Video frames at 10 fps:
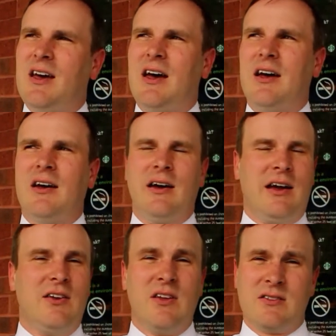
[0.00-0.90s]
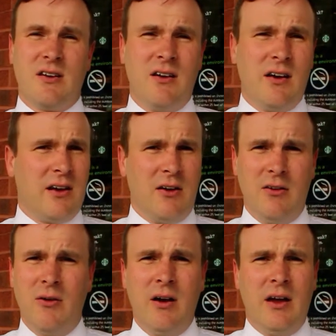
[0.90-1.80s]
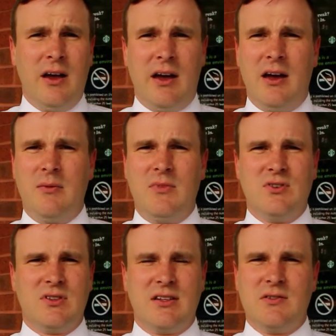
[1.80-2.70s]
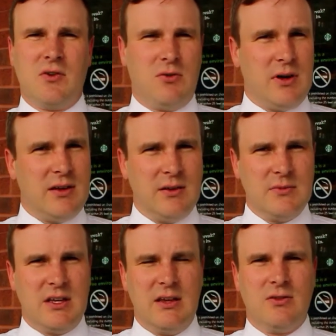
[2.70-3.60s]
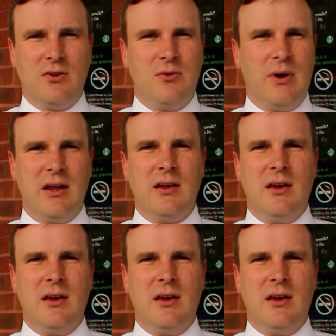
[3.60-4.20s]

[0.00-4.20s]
I know that's hard. I know there's lots of curriculum to get through, but